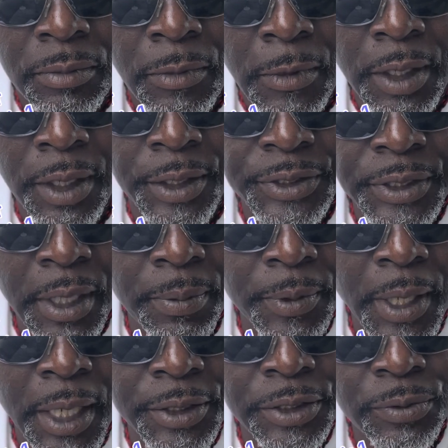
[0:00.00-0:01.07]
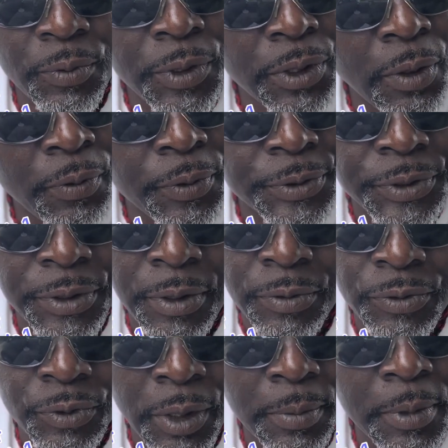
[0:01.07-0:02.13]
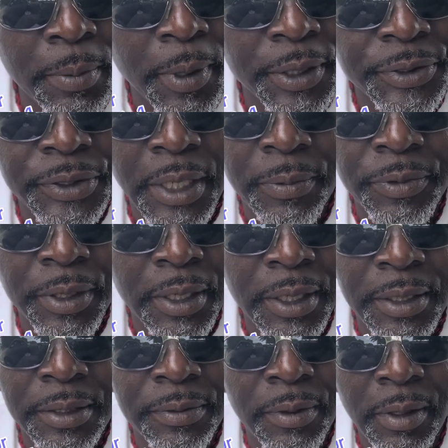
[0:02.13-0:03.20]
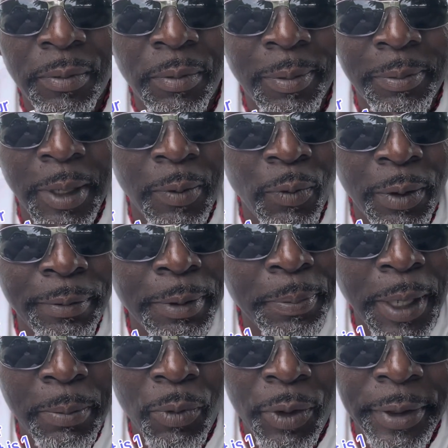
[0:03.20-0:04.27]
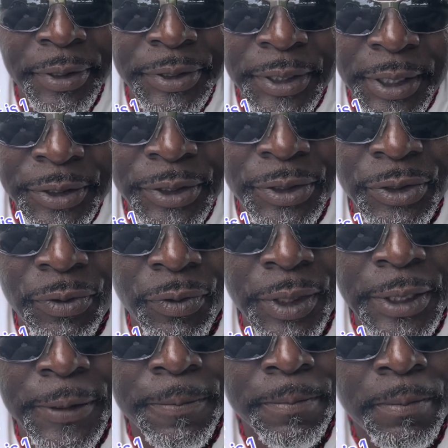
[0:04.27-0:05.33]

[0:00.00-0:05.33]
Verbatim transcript: In our subconscious, we know we're dreaming about something, and but when we pay more attention to it,